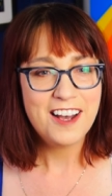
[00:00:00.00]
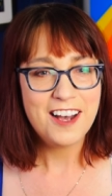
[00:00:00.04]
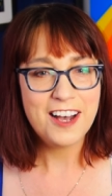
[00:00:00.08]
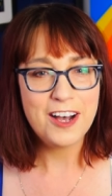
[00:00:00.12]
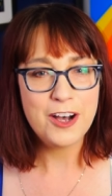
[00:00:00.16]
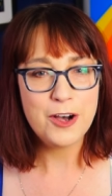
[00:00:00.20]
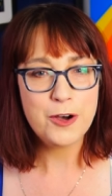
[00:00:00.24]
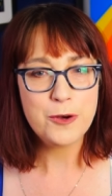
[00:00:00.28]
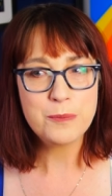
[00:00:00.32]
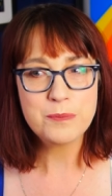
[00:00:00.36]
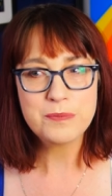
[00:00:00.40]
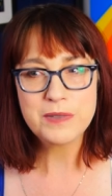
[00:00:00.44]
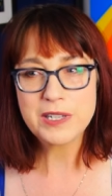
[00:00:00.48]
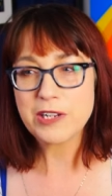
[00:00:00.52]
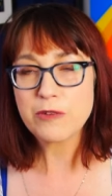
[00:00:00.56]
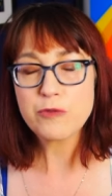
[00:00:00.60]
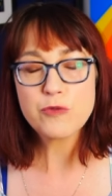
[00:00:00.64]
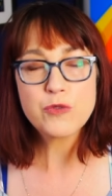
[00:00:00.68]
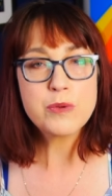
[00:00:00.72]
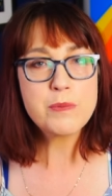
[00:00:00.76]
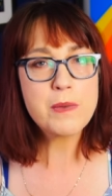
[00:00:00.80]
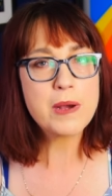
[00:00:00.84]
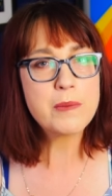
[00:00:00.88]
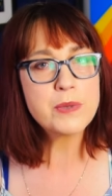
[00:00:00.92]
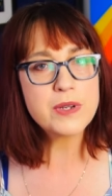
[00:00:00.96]

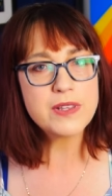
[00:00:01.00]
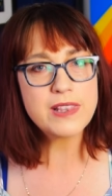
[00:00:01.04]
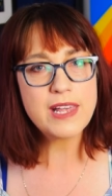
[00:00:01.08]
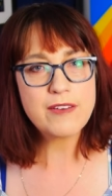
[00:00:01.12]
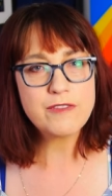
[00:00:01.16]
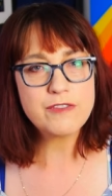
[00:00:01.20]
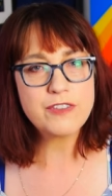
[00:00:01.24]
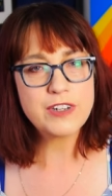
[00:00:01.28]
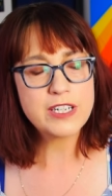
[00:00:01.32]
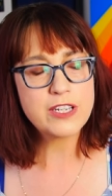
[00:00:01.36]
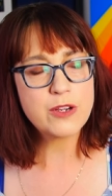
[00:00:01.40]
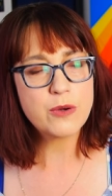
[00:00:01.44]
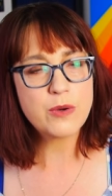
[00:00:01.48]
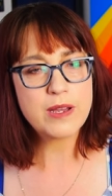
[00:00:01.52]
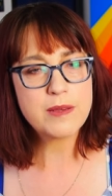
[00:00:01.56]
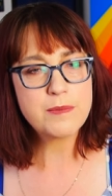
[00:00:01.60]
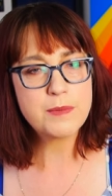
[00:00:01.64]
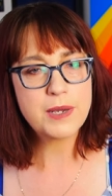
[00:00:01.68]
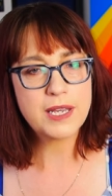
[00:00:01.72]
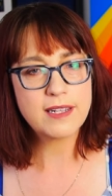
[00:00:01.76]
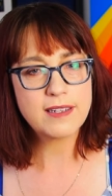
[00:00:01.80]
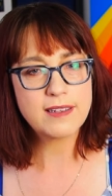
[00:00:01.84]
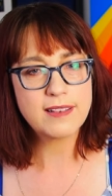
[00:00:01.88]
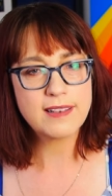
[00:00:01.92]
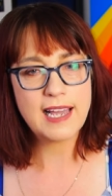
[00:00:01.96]
Remember that video I
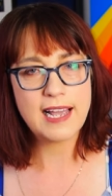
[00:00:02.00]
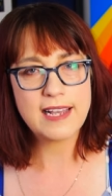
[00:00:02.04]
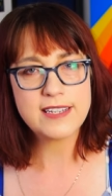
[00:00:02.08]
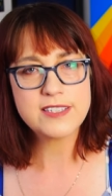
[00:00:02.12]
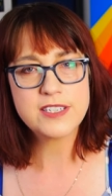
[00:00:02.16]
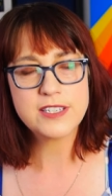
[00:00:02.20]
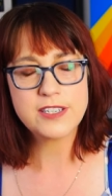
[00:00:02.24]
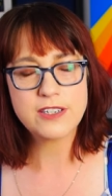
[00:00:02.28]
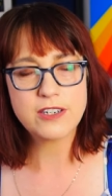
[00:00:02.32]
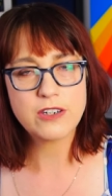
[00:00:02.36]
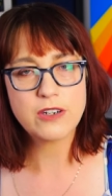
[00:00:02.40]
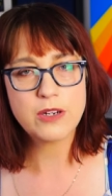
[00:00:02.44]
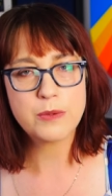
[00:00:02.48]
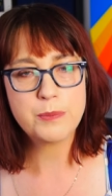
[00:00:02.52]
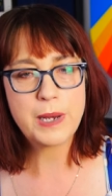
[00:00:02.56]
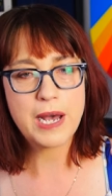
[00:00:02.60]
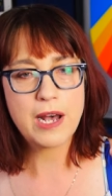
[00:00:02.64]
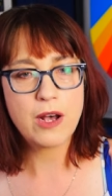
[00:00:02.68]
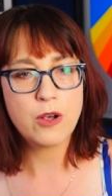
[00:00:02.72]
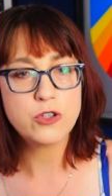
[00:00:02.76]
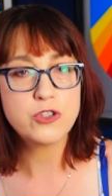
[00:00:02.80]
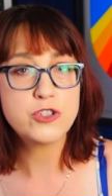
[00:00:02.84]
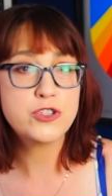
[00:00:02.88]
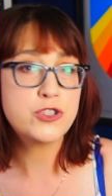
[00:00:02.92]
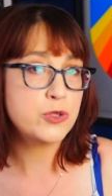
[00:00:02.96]
made last year
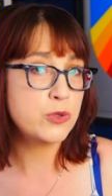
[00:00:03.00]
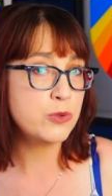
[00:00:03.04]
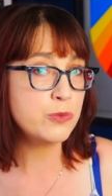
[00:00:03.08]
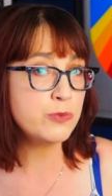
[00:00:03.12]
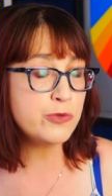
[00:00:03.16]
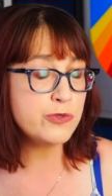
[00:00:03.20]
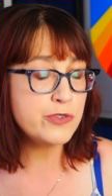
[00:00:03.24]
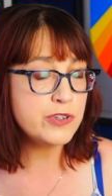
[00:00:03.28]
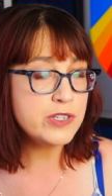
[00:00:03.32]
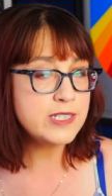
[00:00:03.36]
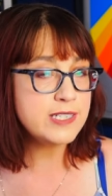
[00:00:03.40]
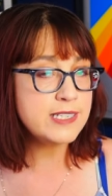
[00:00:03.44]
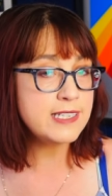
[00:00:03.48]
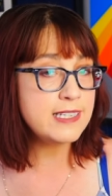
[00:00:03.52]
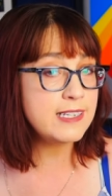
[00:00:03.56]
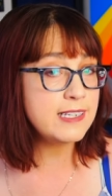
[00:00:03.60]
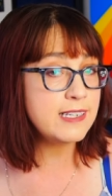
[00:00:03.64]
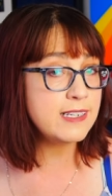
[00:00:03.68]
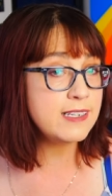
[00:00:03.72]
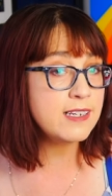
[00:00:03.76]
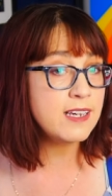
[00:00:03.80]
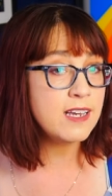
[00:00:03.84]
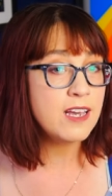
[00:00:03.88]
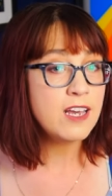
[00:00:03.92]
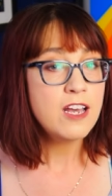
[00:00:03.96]
about Zoom
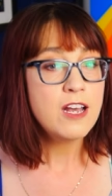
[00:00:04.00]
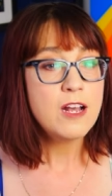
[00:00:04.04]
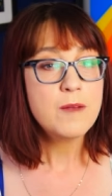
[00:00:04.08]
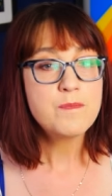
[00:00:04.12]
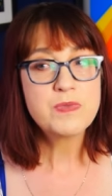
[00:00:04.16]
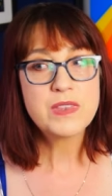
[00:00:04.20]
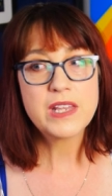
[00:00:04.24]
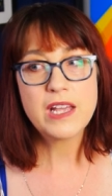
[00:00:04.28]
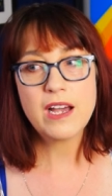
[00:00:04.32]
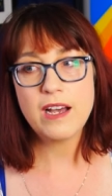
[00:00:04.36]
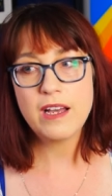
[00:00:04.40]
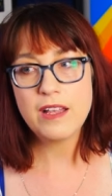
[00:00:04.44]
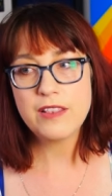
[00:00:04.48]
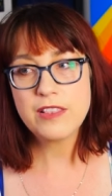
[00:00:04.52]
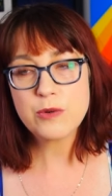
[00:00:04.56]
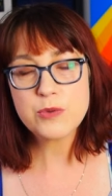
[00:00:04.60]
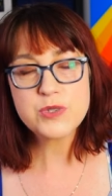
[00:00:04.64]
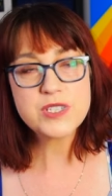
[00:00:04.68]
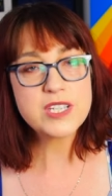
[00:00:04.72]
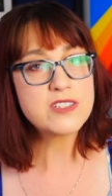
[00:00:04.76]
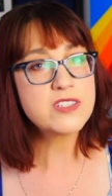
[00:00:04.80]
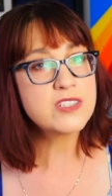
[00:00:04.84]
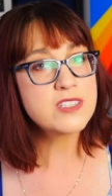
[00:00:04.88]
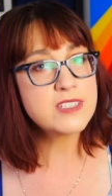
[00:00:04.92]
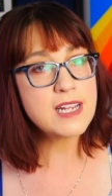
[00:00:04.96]
fatigue? There
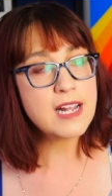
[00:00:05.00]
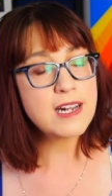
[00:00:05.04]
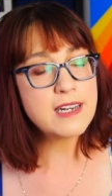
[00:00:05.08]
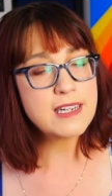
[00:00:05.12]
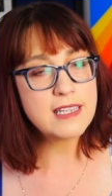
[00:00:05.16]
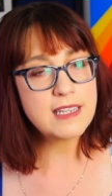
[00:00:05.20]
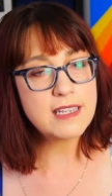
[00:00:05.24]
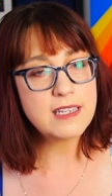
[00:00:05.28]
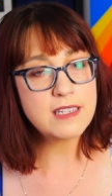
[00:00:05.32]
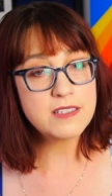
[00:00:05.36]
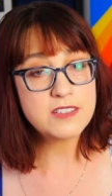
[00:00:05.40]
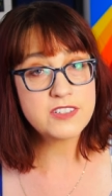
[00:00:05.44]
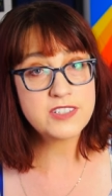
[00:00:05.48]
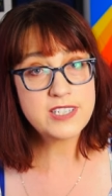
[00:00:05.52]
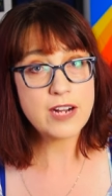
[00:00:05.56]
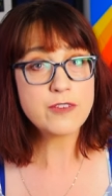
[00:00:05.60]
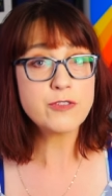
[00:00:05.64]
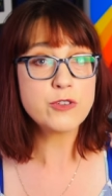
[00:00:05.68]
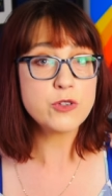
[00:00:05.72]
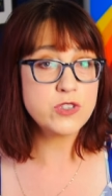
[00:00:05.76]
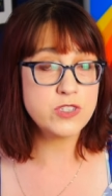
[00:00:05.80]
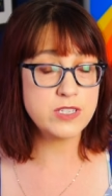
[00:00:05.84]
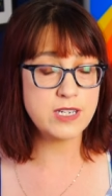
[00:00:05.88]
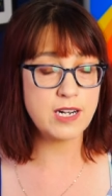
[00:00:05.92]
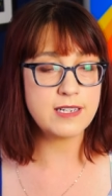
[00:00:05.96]
was a study,
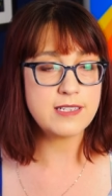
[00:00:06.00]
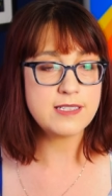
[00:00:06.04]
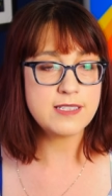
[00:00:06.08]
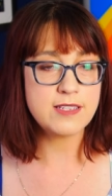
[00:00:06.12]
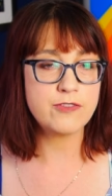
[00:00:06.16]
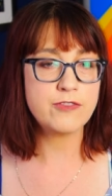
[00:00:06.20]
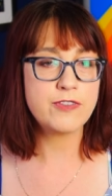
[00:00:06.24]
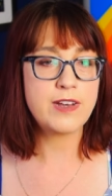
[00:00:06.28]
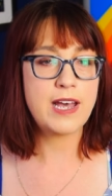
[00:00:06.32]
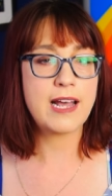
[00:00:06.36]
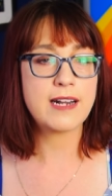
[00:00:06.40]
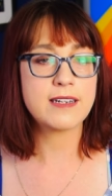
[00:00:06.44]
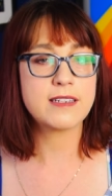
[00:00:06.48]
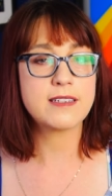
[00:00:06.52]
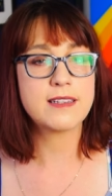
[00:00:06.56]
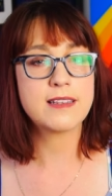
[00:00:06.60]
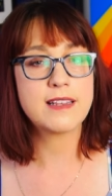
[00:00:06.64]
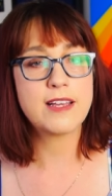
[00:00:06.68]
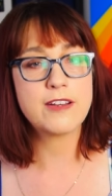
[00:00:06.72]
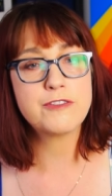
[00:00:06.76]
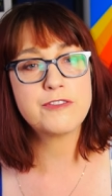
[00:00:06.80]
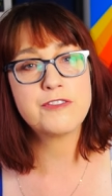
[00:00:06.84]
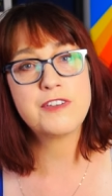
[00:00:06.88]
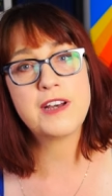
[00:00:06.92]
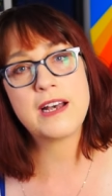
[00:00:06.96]
several studies in fact,
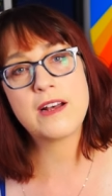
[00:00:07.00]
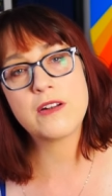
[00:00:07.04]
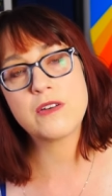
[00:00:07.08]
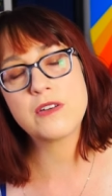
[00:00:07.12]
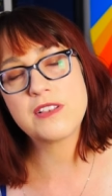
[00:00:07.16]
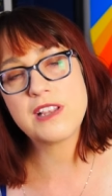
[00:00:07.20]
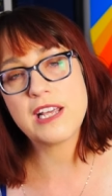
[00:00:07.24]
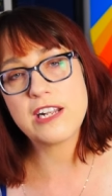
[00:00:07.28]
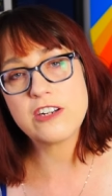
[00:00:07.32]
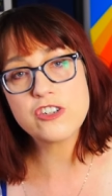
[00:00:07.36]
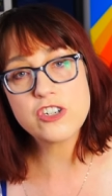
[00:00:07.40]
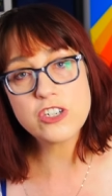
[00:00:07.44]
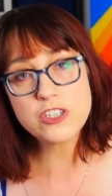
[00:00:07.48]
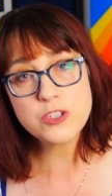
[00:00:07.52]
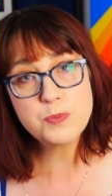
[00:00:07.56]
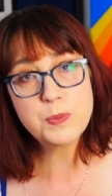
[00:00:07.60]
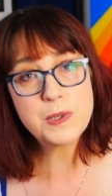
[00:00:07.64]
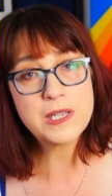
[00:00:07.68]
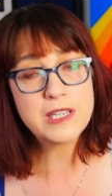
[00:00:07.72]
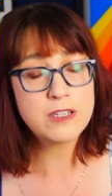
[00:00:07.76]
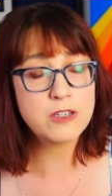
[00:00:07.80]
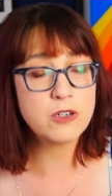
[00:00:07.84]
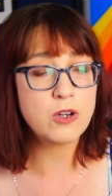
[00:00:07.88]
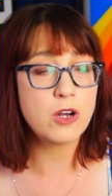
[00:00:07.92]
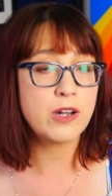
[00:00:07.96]
that found that just
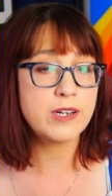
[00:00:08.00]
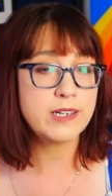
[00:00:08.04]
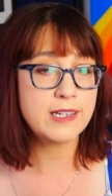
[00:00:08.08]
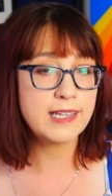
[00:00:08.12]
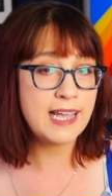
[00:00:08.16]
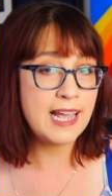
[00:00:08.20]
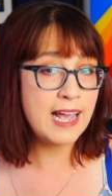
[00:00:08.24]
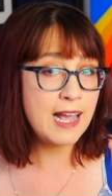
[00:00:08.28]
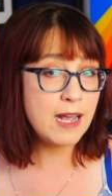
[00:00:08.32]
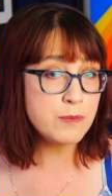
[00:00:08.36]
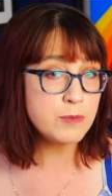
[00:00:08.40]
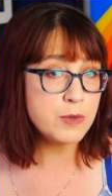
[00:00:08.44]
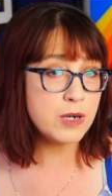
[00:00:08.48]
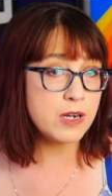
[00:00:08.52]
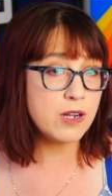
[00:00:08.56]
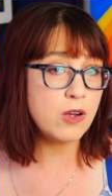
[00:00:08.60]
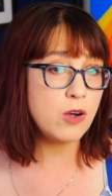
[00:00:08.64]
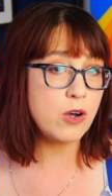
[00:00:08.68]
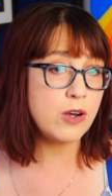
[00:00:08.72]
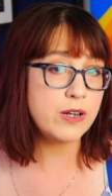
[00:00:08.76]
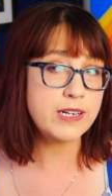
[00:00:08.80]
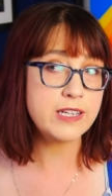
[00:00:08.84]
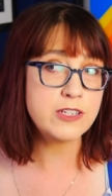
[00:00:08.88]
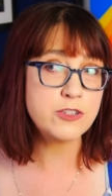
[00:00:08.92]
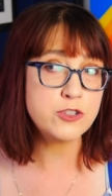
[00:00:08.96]
being on camera
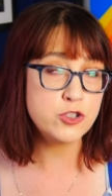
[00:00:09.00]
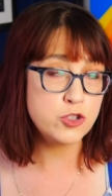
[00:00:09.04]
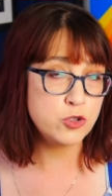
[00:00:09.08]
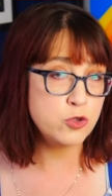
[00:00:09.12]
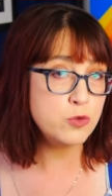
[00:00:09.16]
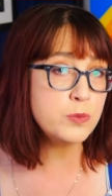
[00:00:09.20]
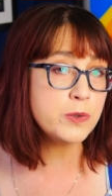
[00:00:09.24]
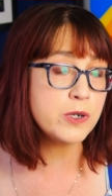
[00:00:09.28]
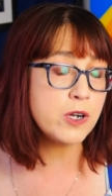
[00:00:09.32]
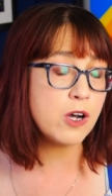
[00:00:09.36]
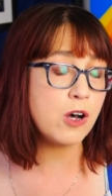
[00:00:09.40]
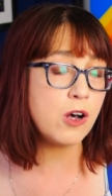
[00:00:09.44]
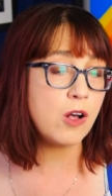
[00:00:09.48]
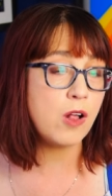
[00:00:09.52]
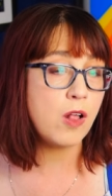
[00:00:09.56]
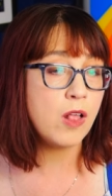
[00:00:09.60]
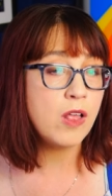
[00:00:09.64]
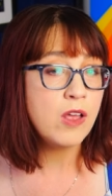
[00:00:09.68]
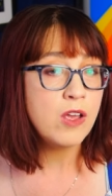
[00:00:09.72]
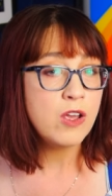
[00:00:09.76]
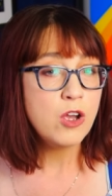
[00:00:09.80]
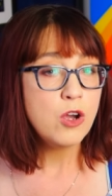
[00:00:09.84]
on a Zoom call